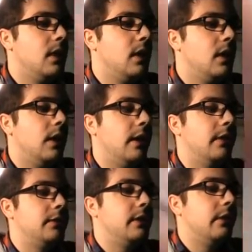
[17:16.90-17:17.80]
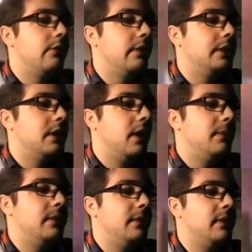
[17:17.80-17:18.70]
Alright, let's see our 3
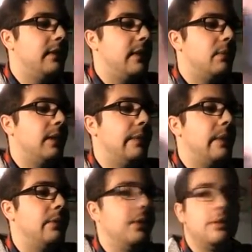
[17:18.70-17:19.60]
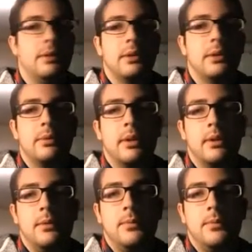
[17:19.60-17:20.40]
uncommons, see if they play well with those two as well.